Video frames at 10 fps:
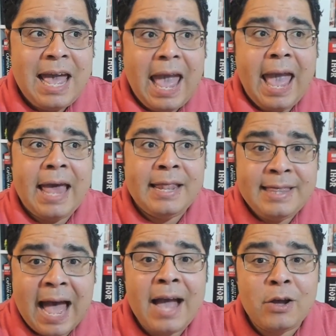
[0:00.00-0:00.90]
And
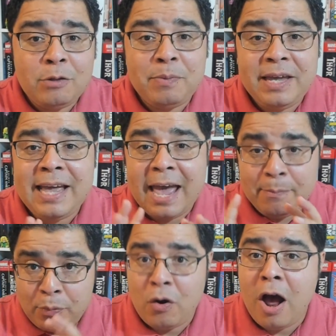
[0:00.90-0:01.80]
that could be a
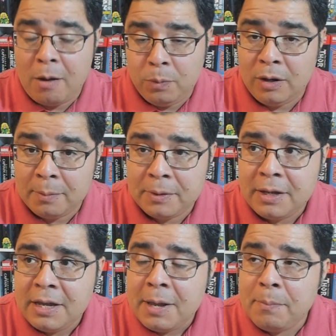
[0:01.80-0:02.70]
problem
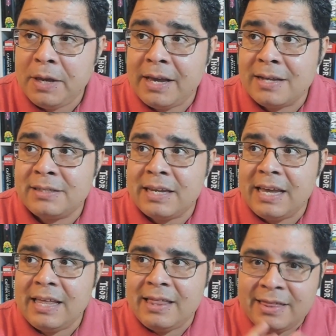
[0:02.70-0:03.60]
because
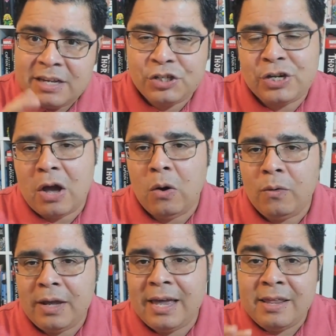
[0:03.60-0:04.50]
this show,
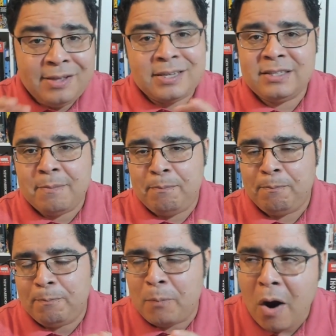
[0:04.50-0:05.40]
and this is the
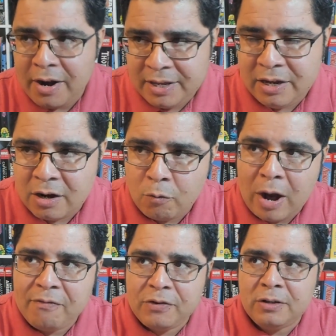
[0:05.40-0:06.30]
part here where I
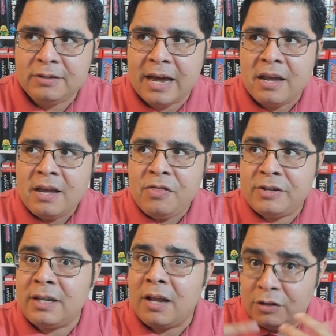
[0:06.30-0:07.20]
feel that there's a
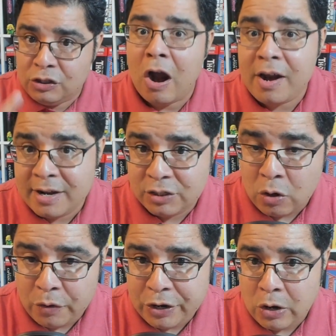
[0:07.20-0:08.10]
lot of darkness
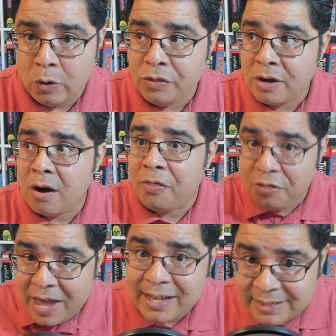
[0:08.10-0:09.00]
going on. There are
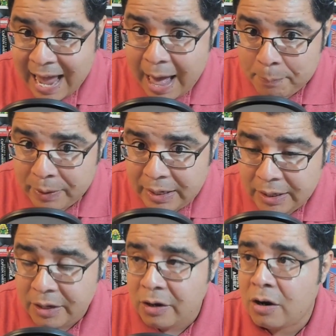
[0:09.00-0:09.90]
deaths happening
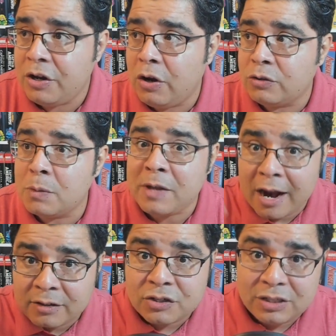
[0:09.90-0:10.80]
here. You know, some
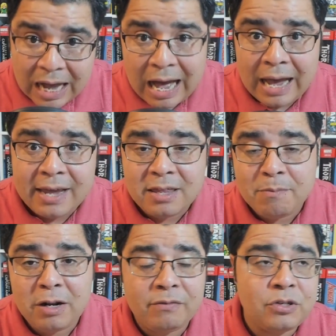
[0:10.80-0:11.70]
characters die in the
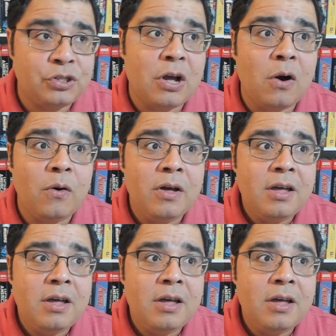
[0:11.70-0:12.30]
middle of the show.